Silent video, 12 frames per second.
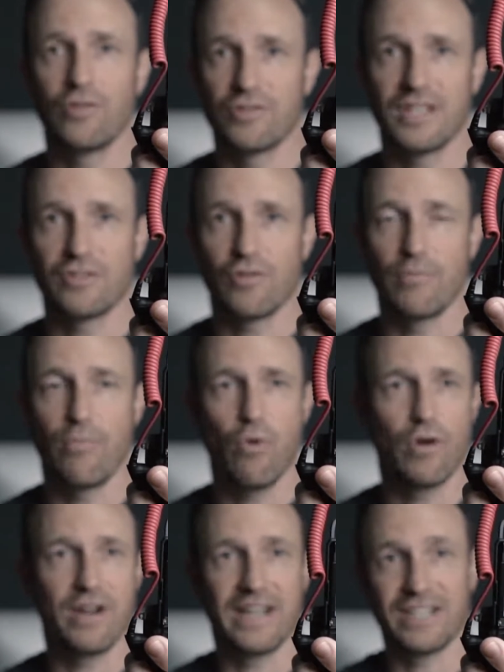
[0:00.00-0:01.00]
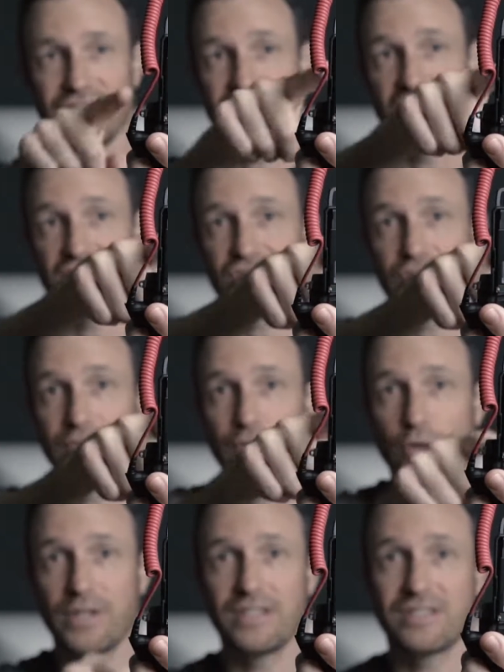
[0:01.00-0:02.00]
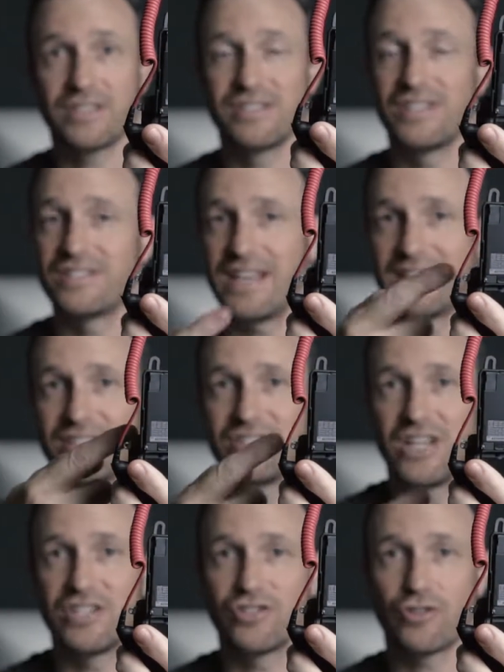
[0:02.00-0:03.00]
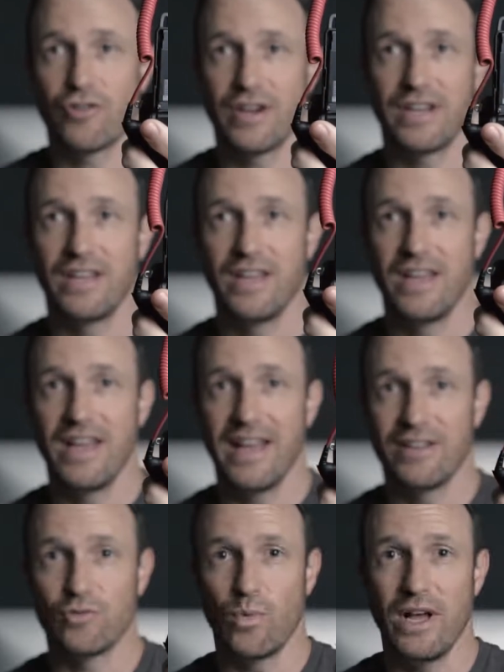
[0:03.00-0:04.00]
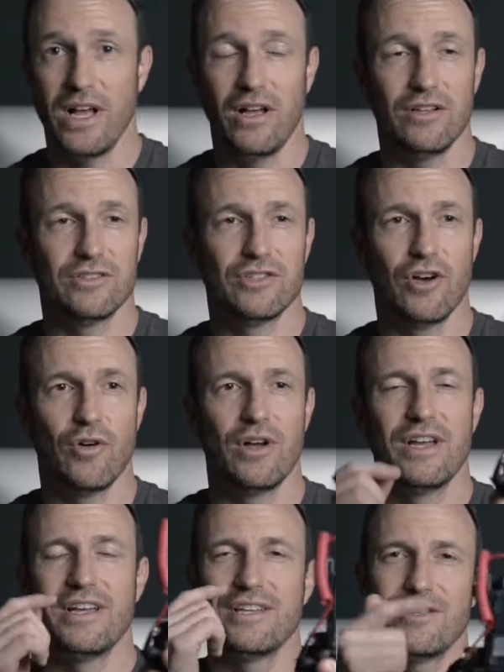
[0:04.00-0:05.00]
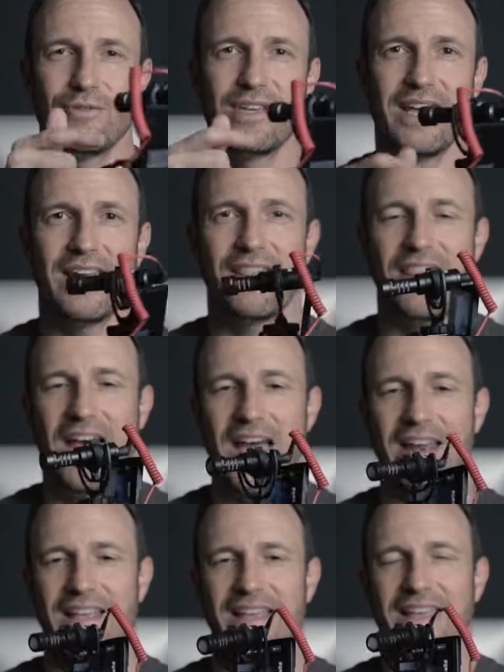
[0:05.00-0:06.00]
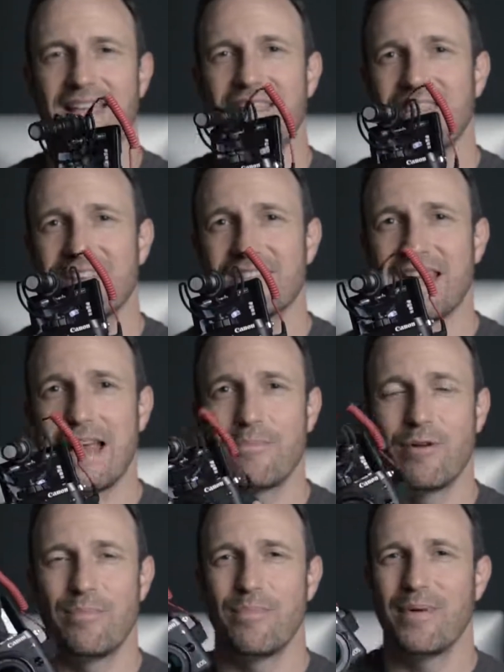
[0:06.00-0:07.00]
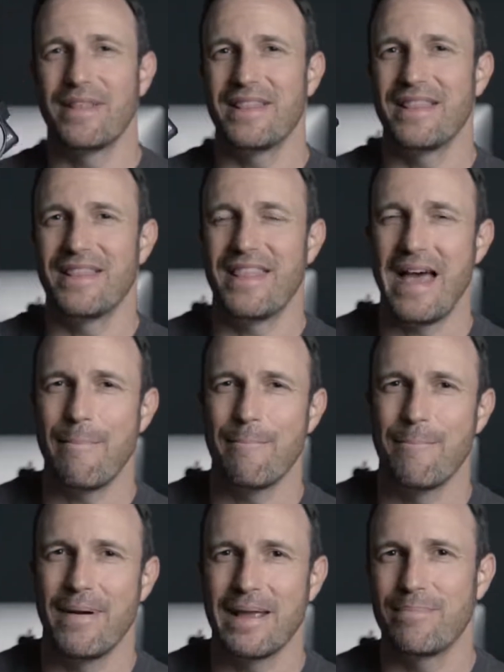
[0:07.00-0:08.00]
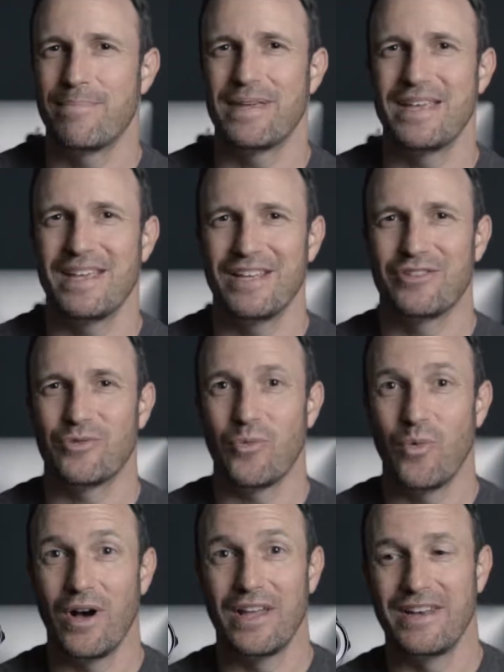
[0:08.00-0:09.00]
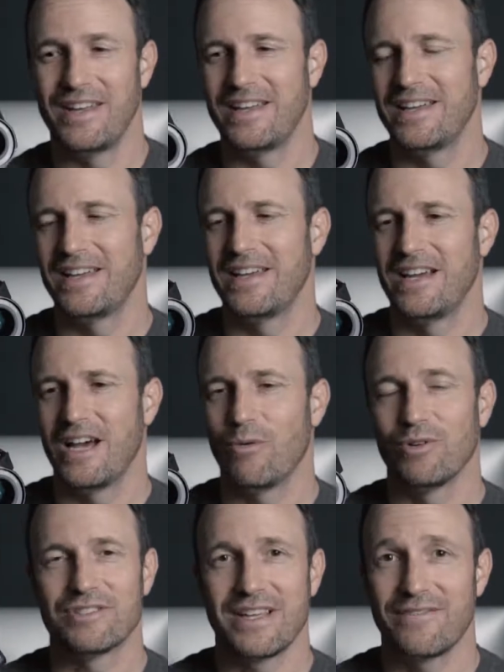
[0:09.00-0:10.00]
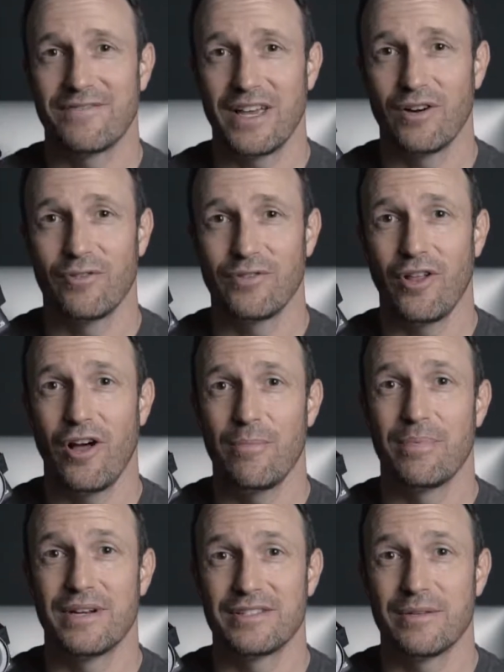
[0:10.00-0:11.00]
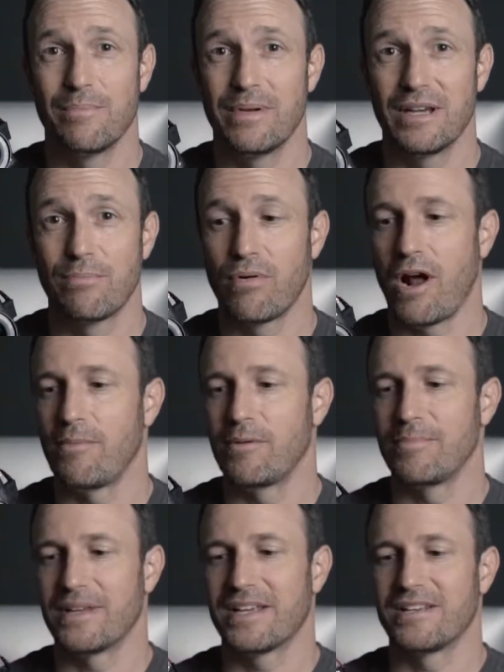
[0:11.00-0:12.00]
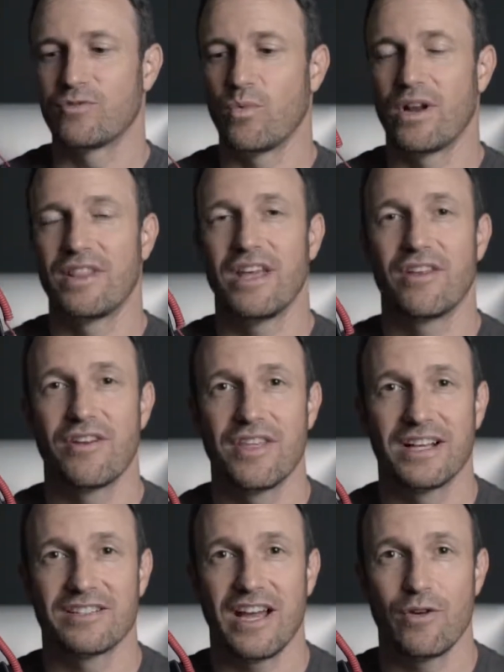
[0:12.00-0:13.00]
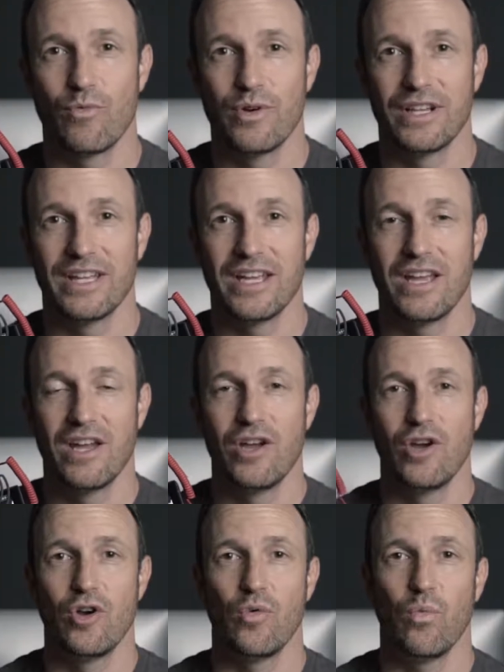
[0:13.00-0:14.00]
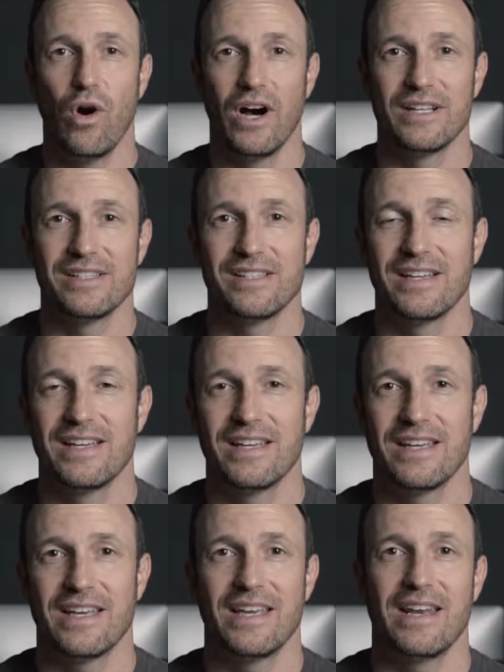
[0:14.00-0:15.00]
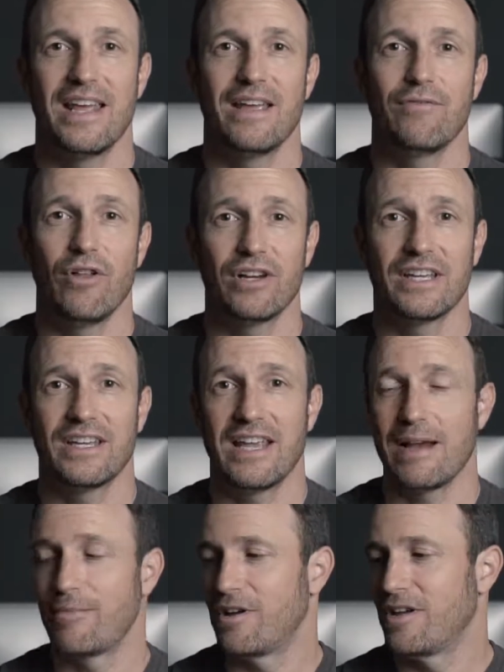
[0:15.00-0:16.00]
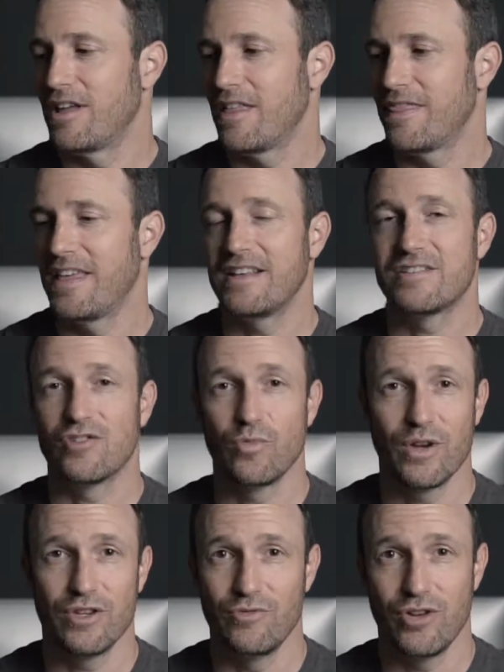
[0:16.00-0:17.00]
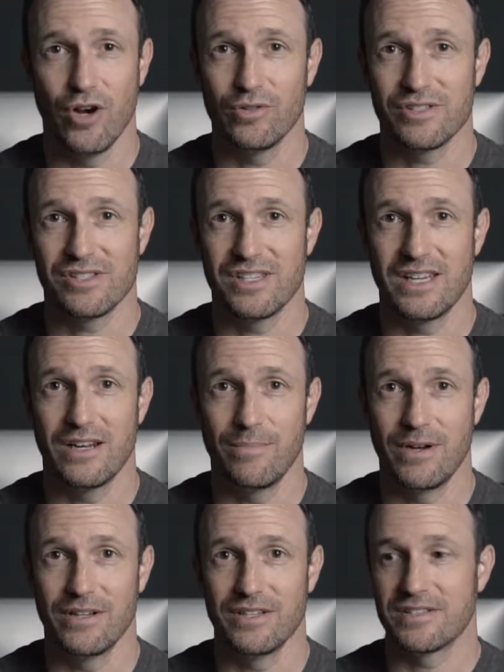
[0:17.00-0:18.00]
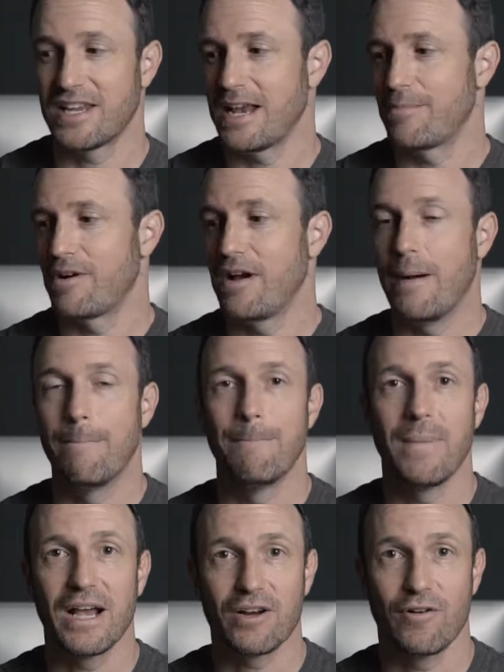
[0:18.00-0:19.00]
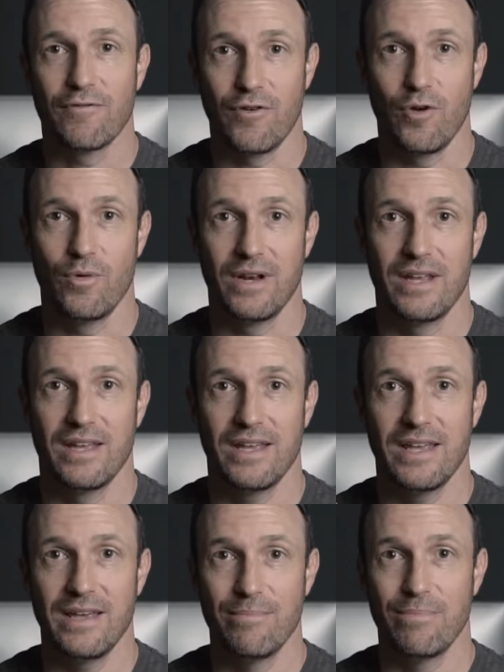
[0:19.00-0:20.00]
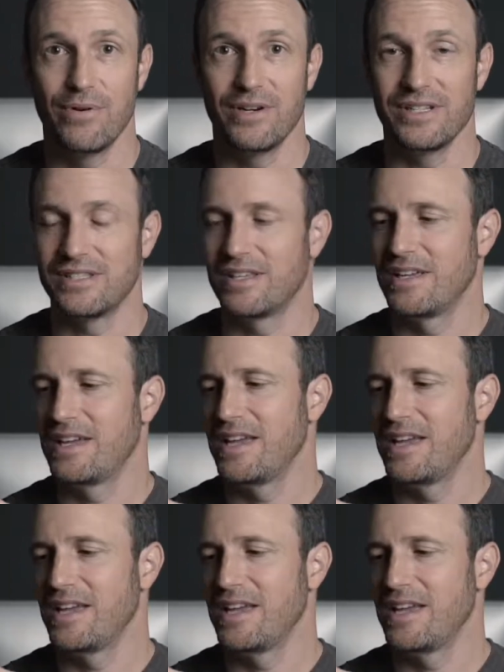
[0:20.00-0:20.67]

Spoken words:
Those things are important. I could touch the focus because this has a touch screen as well. So you get that in this camera, but that might be its one, I won't say fatal flaw, but it's a big problem, because one of the other things I really want in a vlogging camera, this is what you don't see in a mirrorless camera, a microphone input.